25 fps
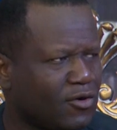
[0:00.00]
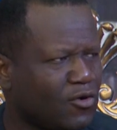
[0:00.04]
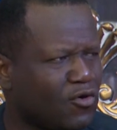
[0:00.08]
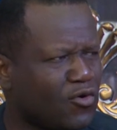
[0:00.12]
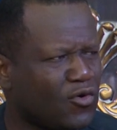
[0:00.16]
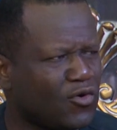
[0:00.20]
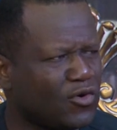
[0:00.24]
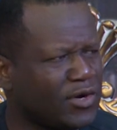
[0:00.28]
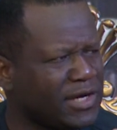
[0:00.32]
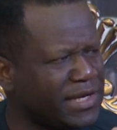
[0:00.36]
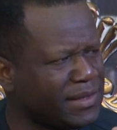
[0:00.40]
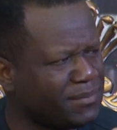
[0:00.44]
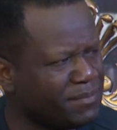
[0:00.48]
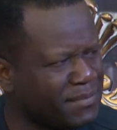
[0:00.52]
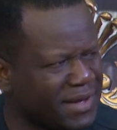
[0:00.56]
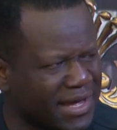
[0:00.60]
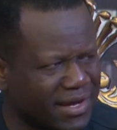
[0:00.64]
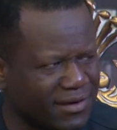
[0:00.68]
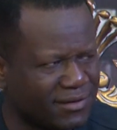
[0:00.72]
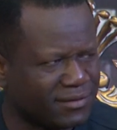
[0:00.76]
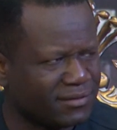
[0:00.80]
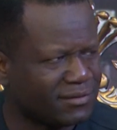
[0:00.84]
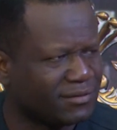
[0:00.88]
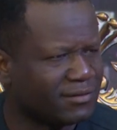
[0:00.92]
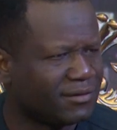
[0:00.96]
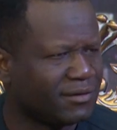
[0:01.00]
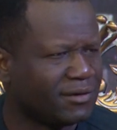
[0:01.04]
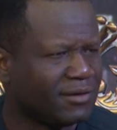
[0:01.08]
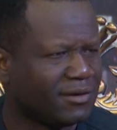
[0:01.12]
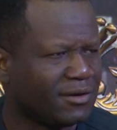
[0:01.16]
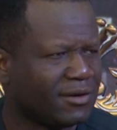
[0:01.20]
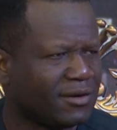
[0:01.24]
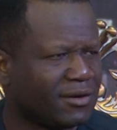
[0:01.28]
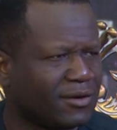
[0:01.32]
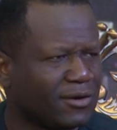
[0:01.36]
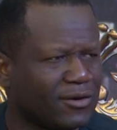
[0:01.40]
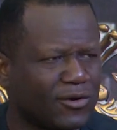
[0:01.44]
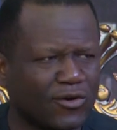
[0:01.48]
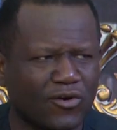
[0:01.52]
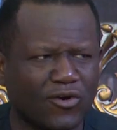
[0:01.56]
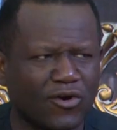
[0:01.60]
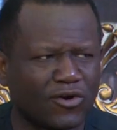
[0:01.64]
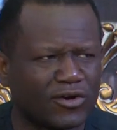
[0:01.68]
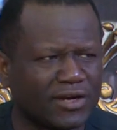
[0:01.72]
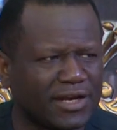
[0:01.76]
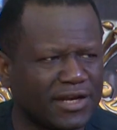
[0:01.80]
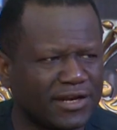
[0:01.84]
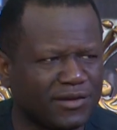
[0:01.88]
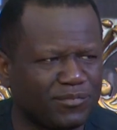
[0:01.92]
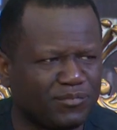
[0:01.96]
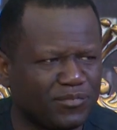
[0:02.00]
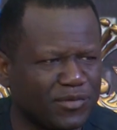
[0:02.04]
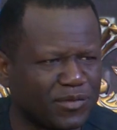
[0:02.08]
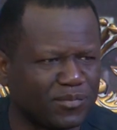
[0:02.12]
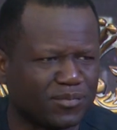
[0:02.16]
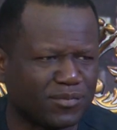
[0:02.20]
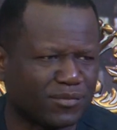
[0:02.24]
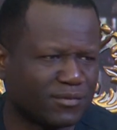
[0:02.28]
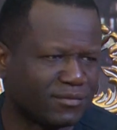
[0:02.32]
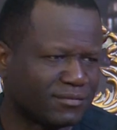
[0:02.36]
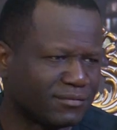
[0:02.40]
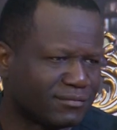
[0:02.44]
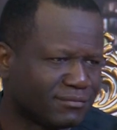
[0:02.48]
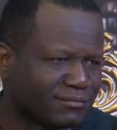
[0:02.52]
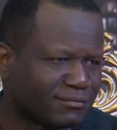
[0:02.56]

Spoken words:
holy men, godly people.